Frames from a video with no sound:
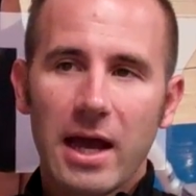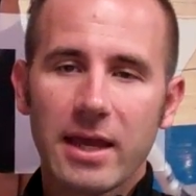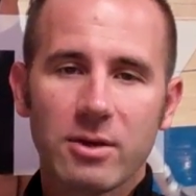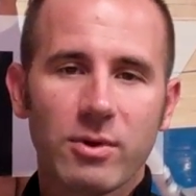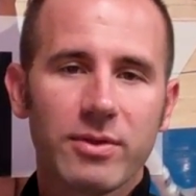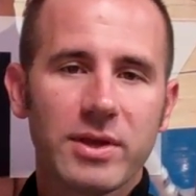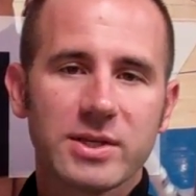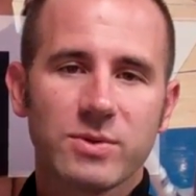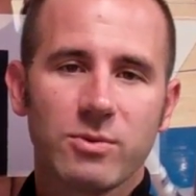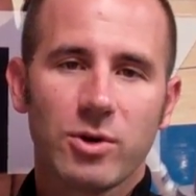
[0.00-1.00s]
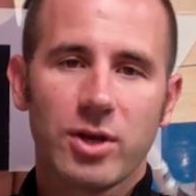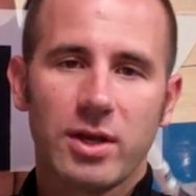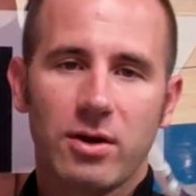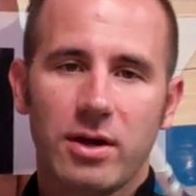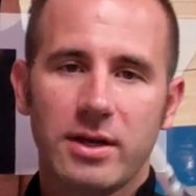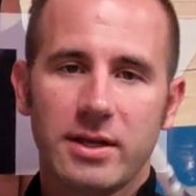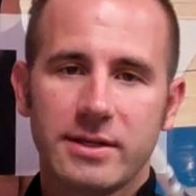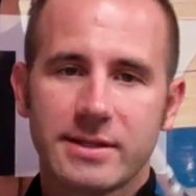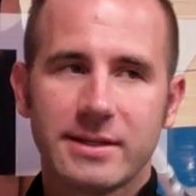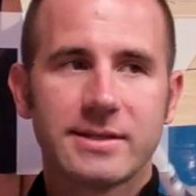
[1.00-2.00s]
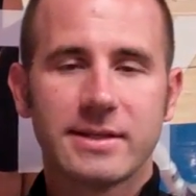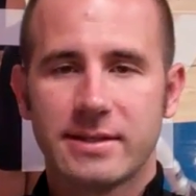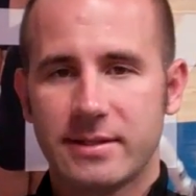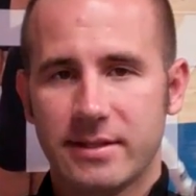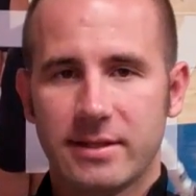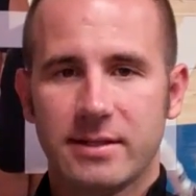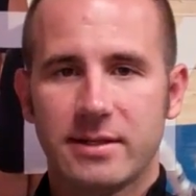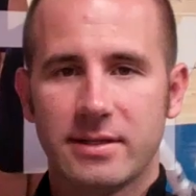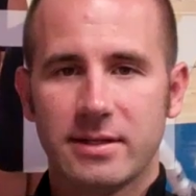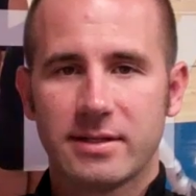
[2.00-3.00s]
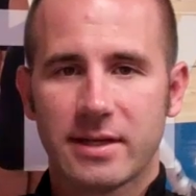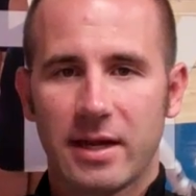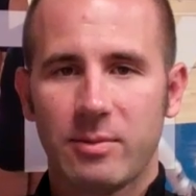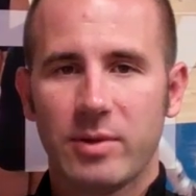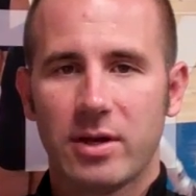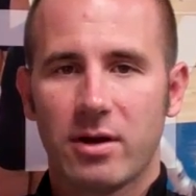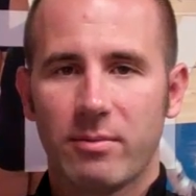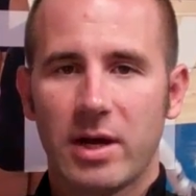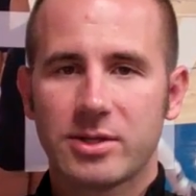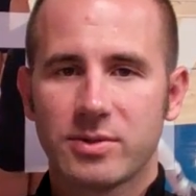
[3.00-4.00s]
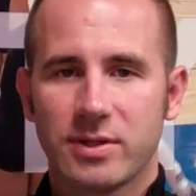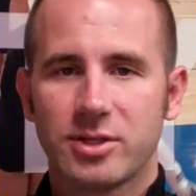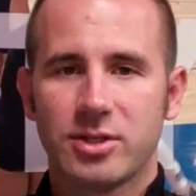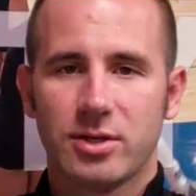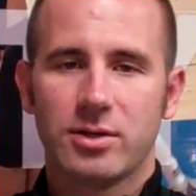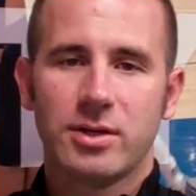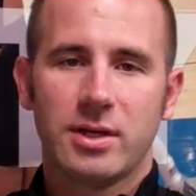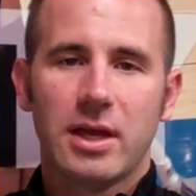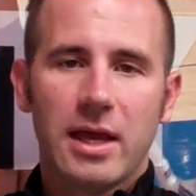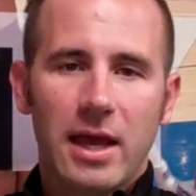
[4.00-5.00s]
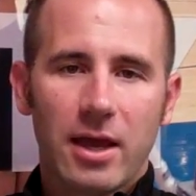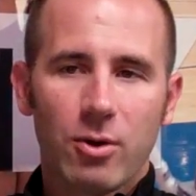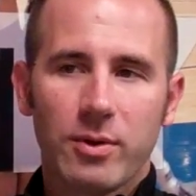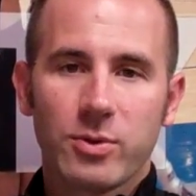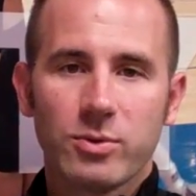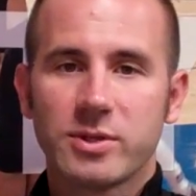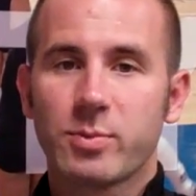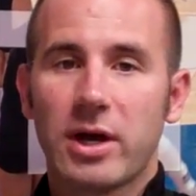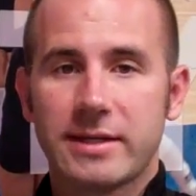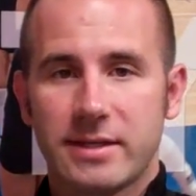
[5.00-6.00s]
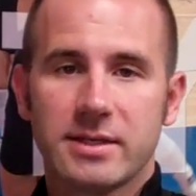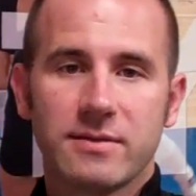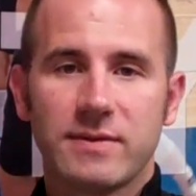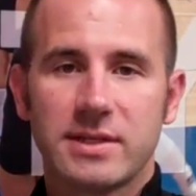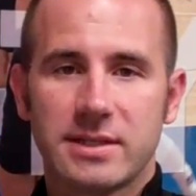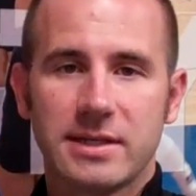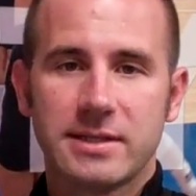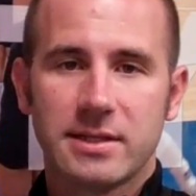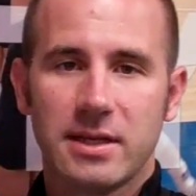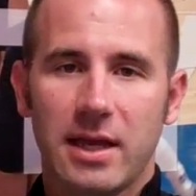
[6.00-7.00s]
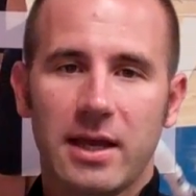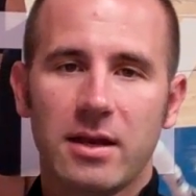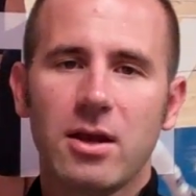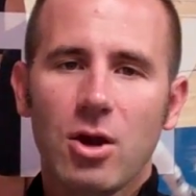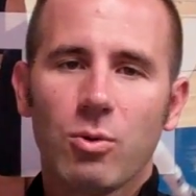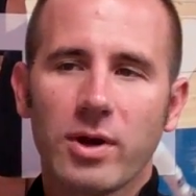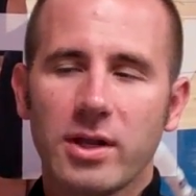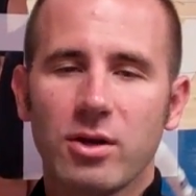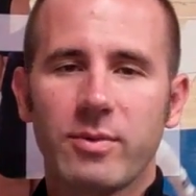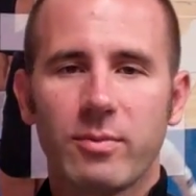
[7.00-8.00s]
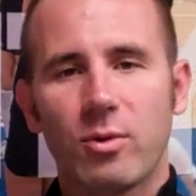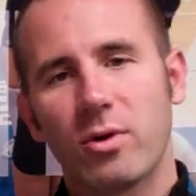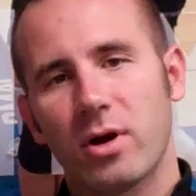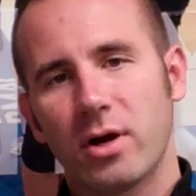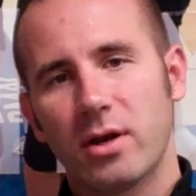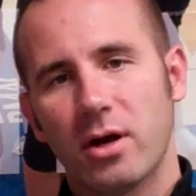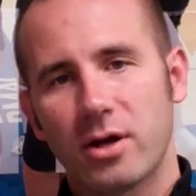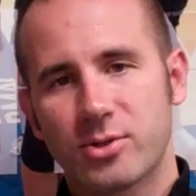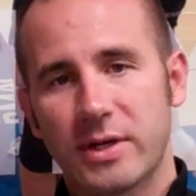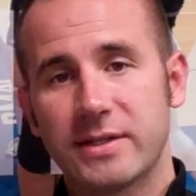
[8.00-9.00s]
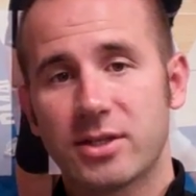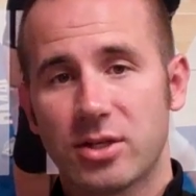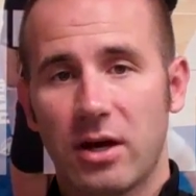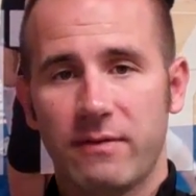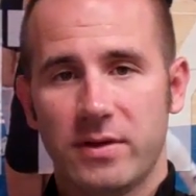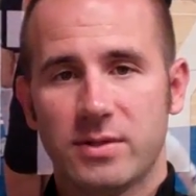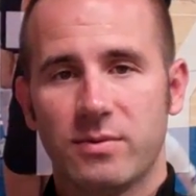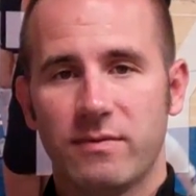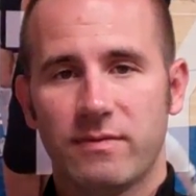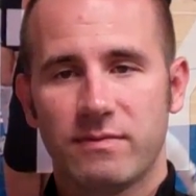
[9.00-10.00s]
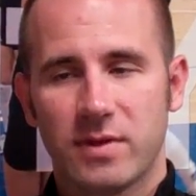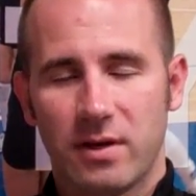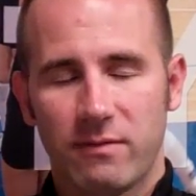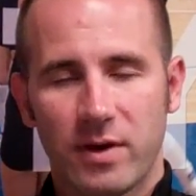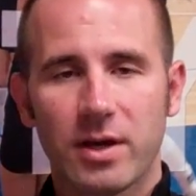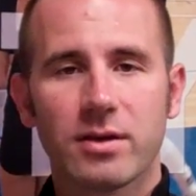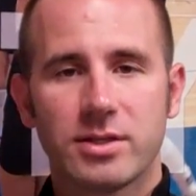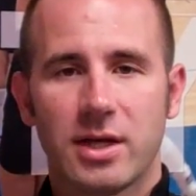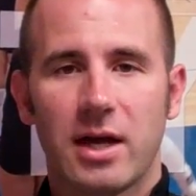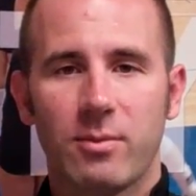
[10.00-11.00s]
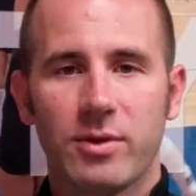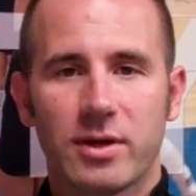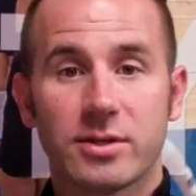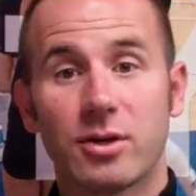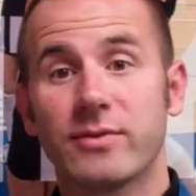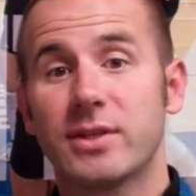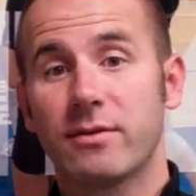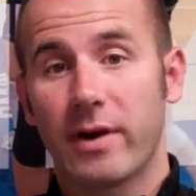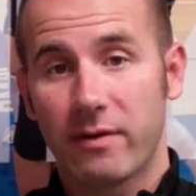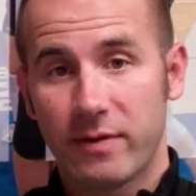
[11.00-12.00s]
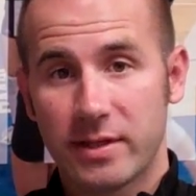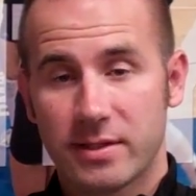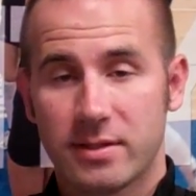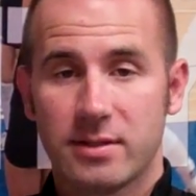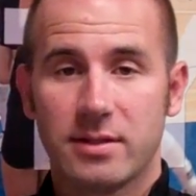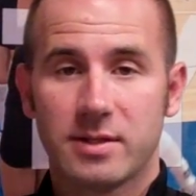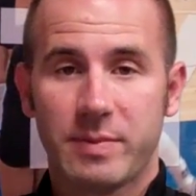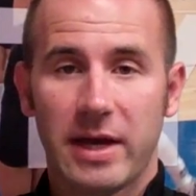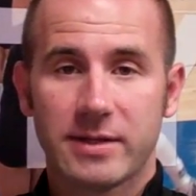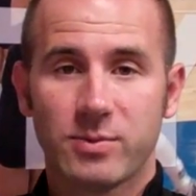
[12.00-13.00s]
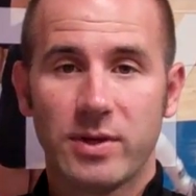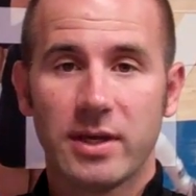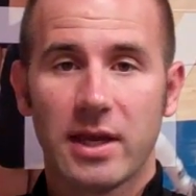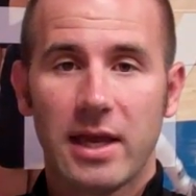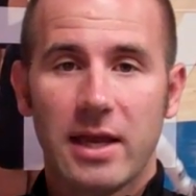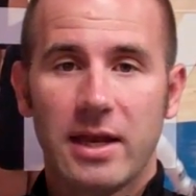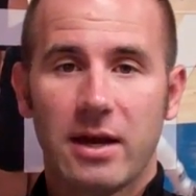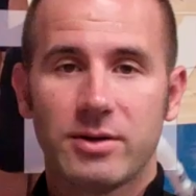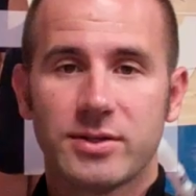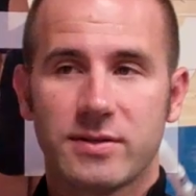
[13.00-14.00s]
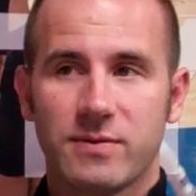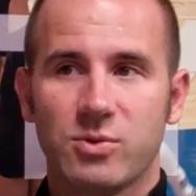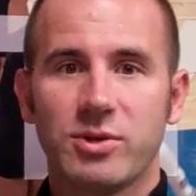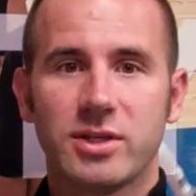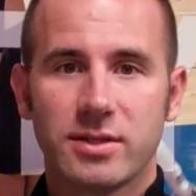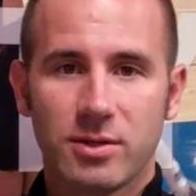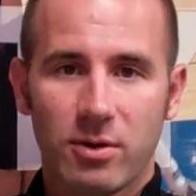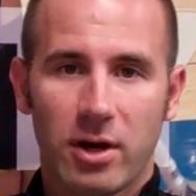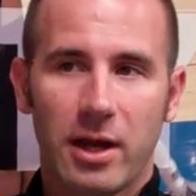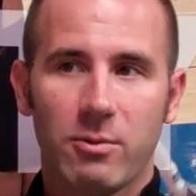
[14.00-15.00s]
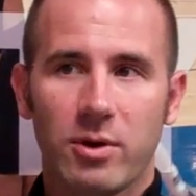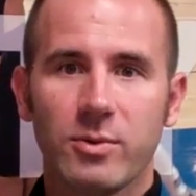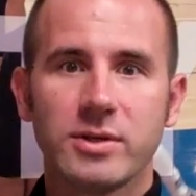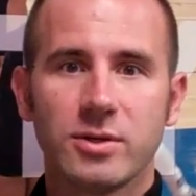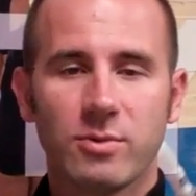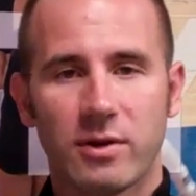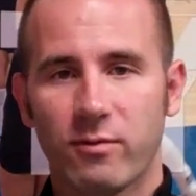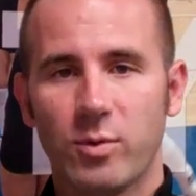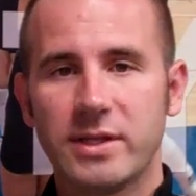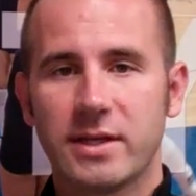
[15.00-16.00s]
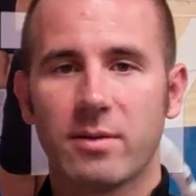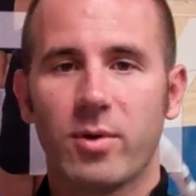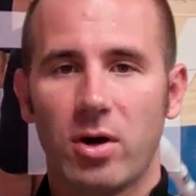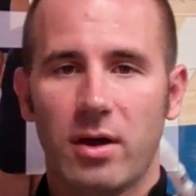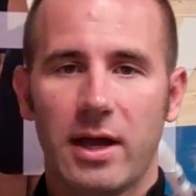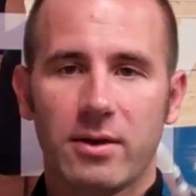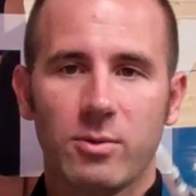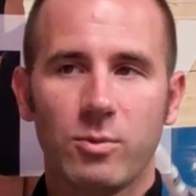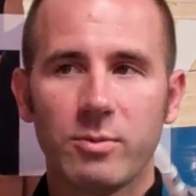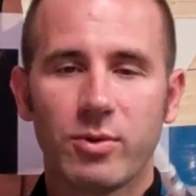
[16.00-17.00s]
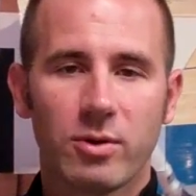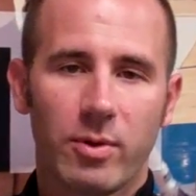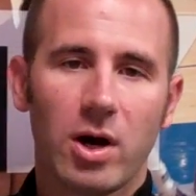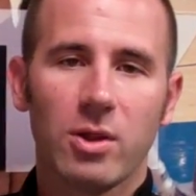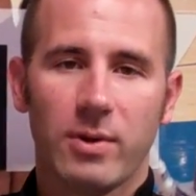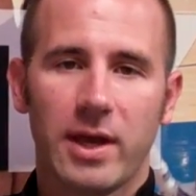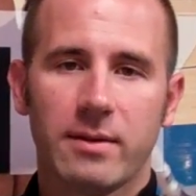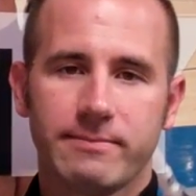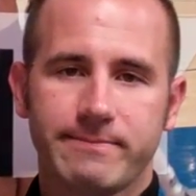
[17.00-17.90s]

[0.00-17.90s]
Again, one of the things we're working on is consistency. It's kind of been our mantra this year, and going through this process of this season and working a little bit more on our transition offense. We've done a very good job with our service-y offense this past week. Now it's switching to, all right, what do we do whenever we dig a ball? How can we put a ball away?